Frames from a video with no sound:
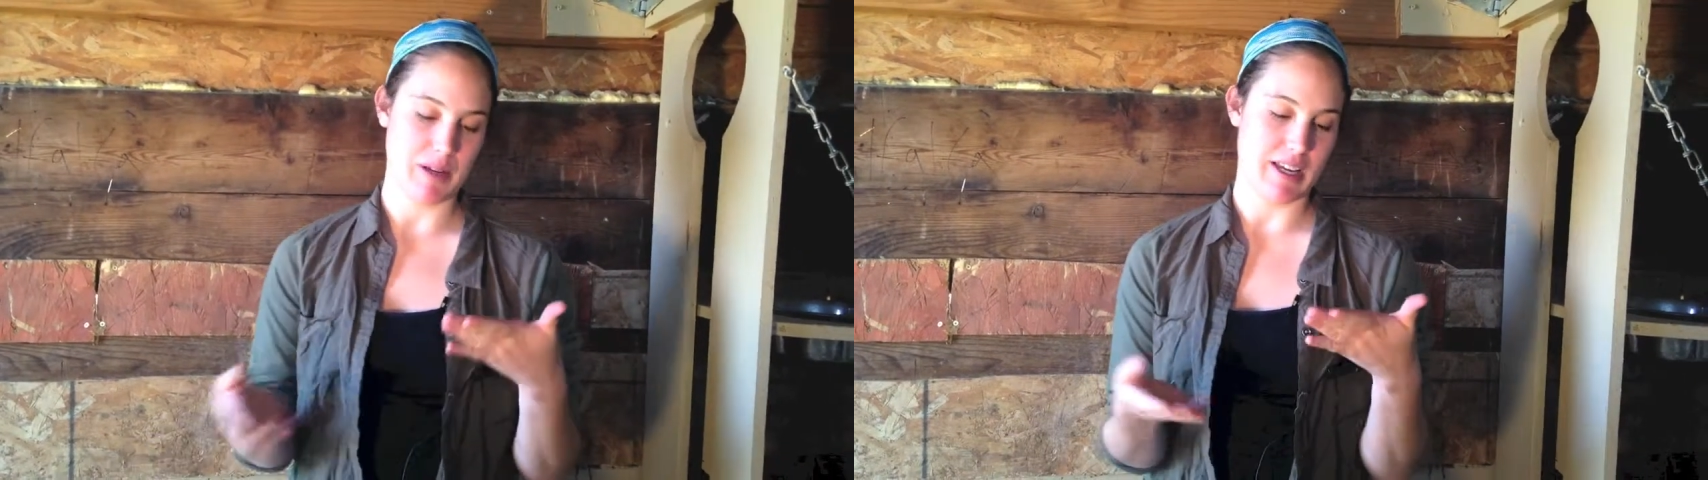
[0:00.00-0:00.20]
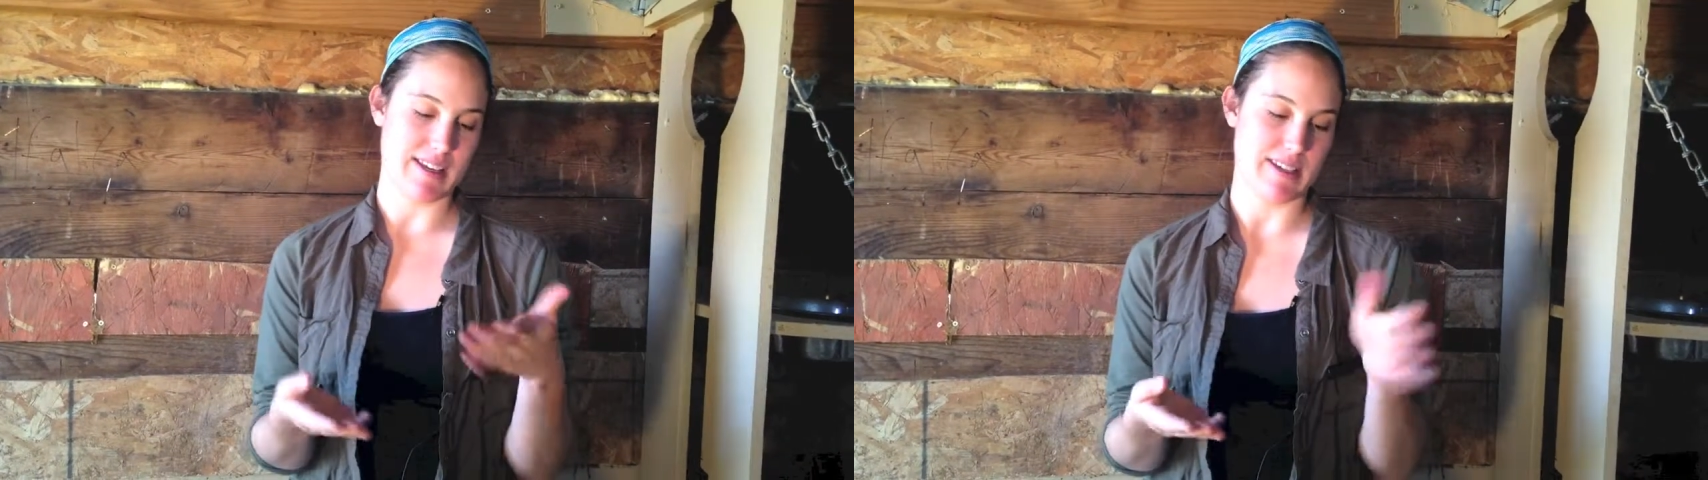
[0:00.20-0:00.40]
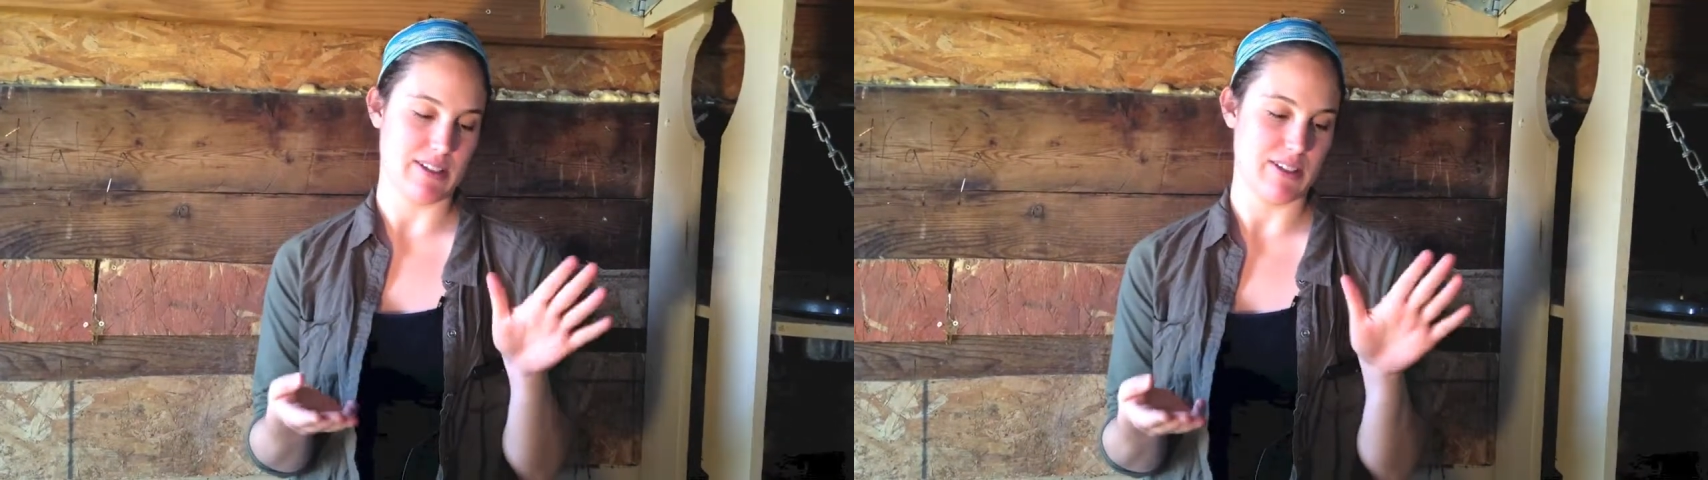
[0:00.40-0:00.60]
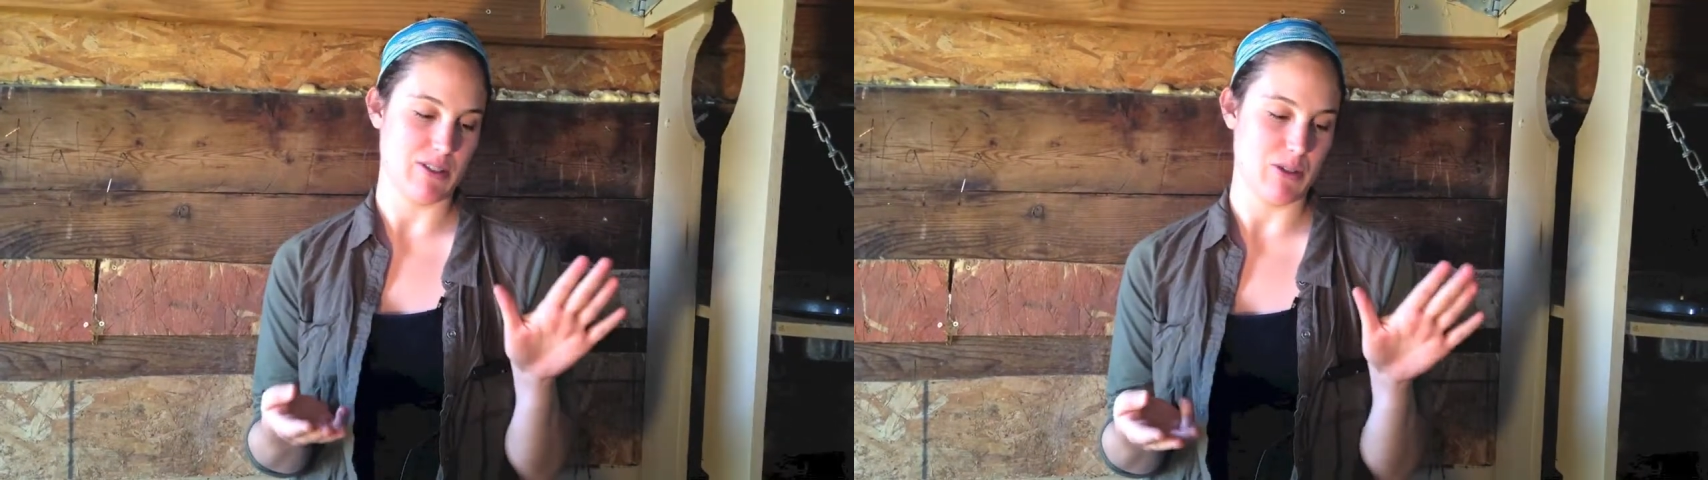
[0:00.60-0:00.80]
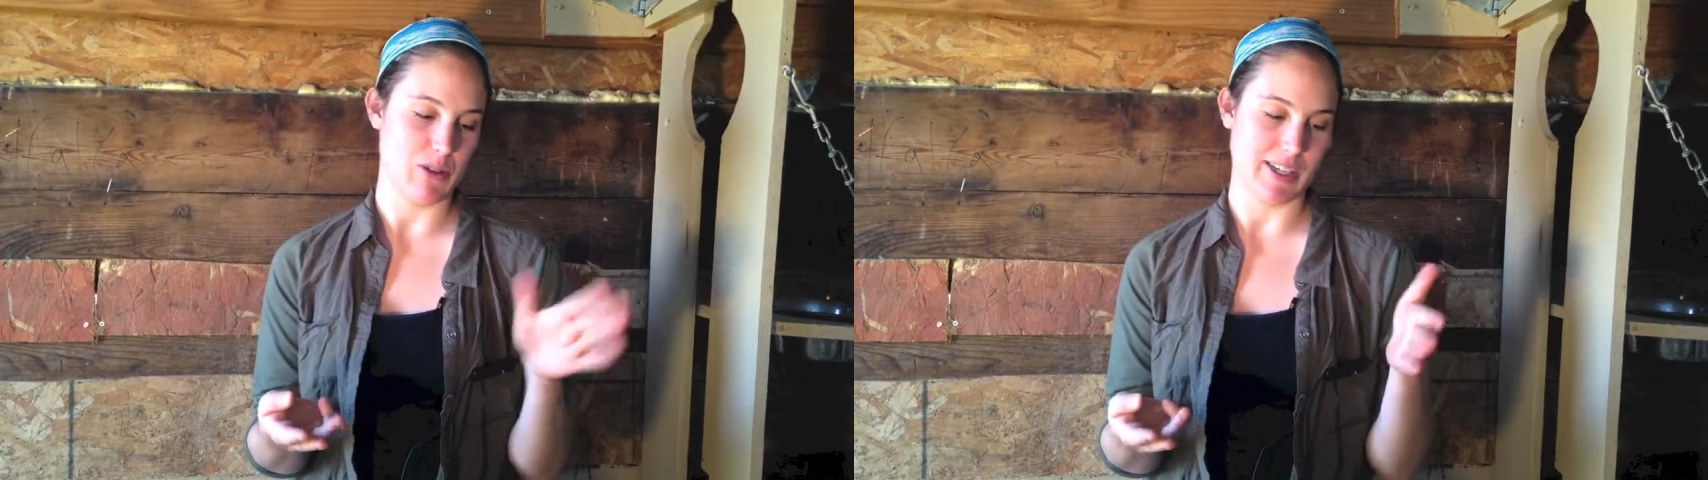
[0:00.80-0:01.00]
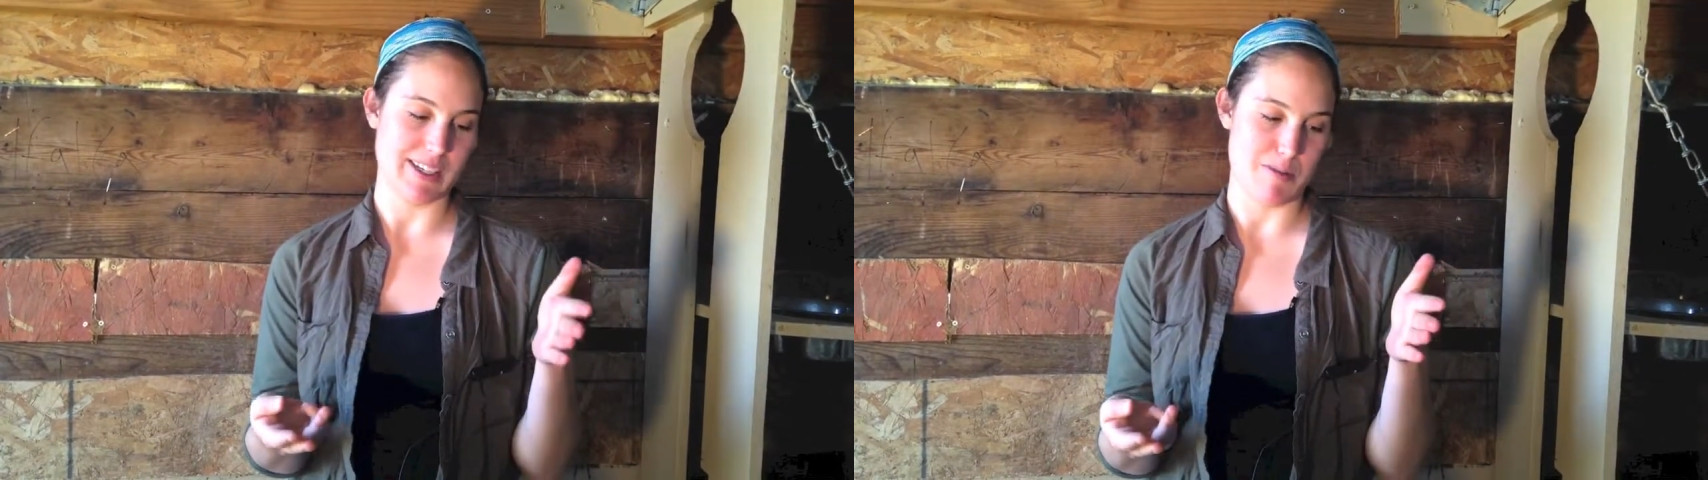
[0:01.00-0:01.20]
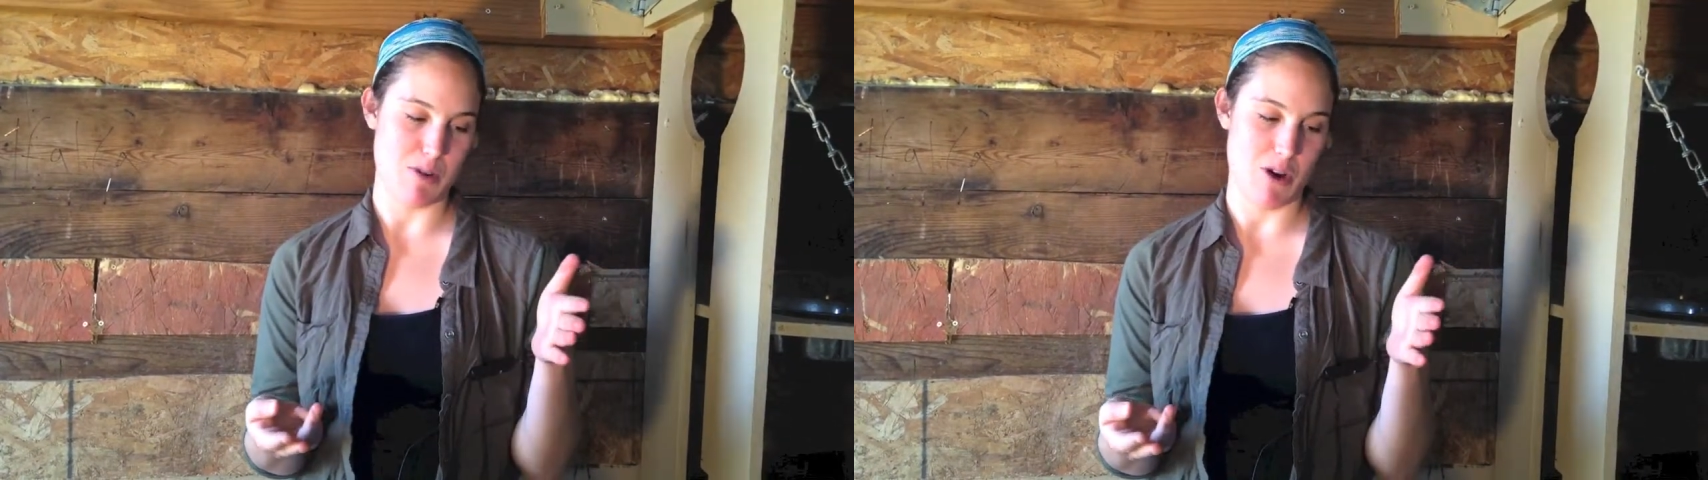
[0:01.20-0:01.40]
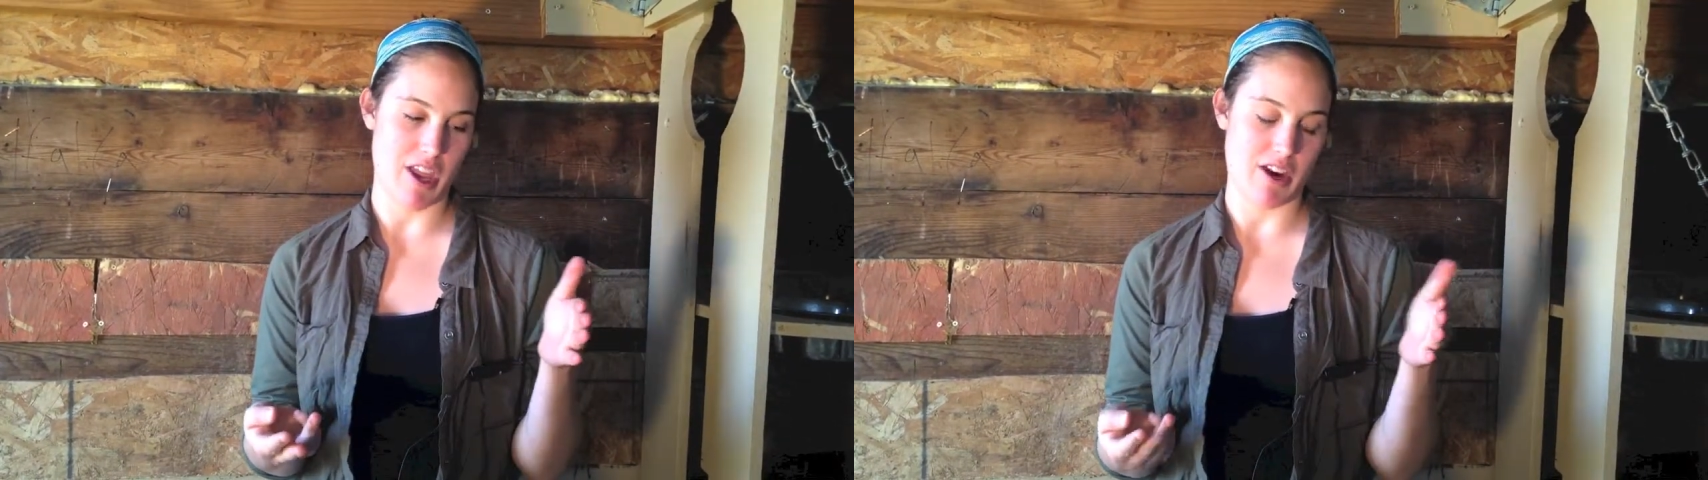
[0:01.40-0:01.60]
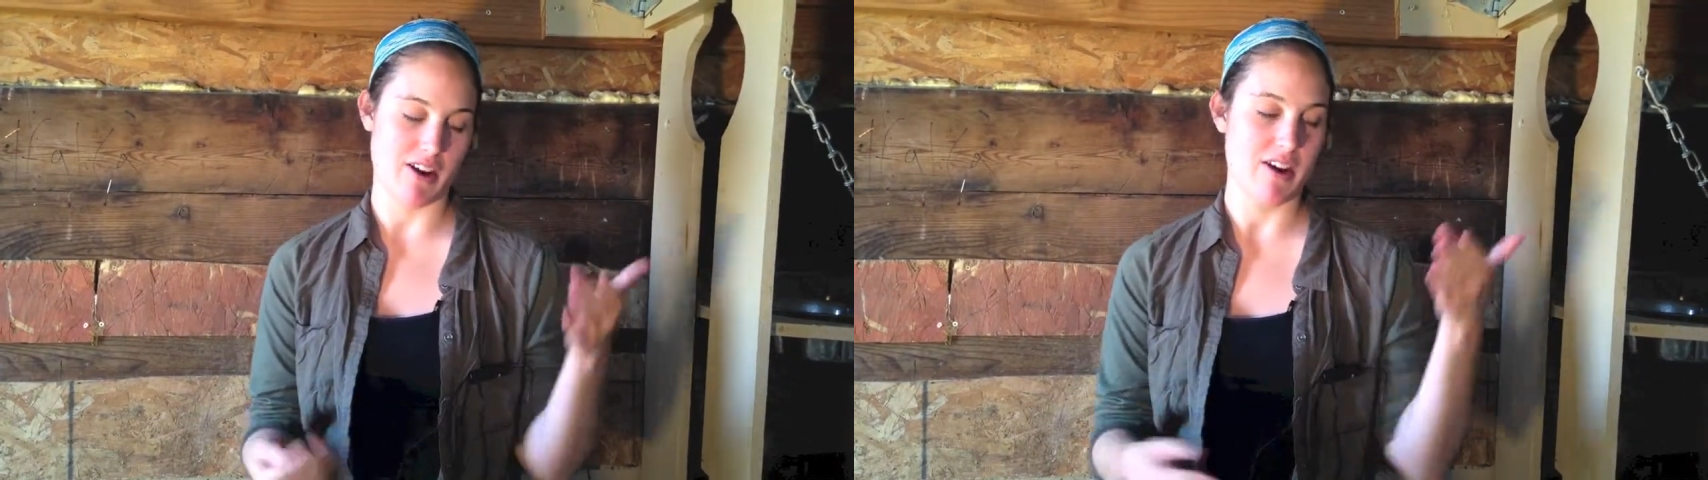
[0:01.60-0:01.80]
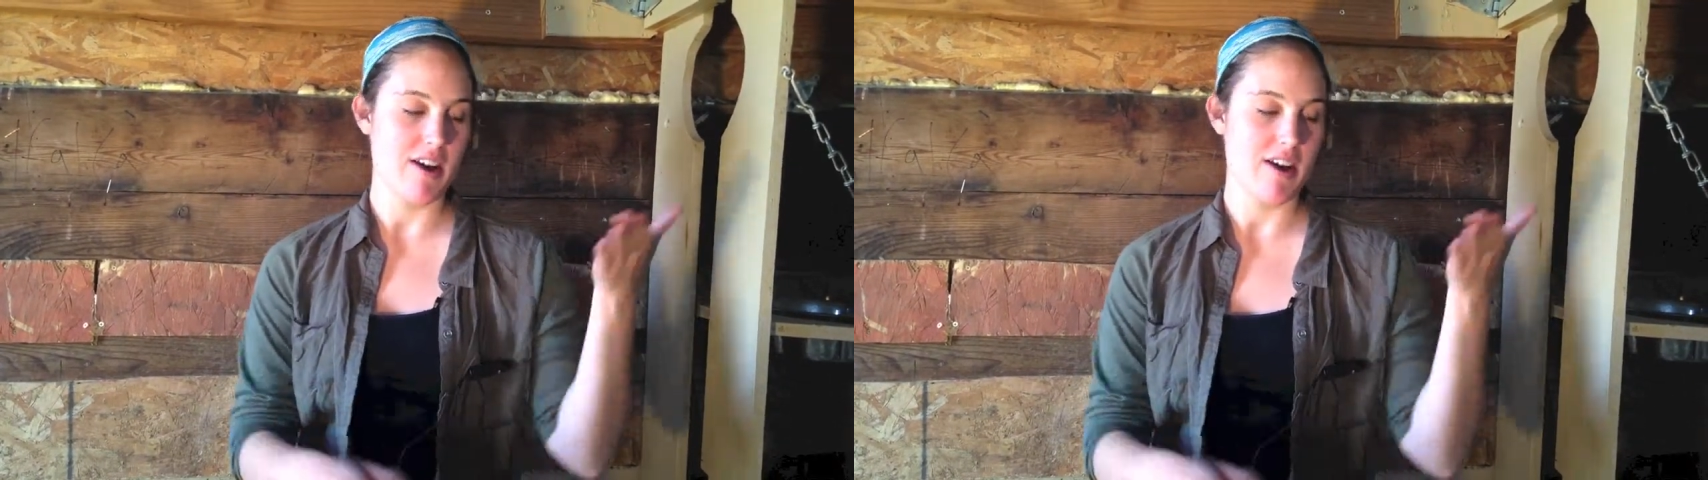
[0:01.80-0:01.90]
but I can also do a quick demo here.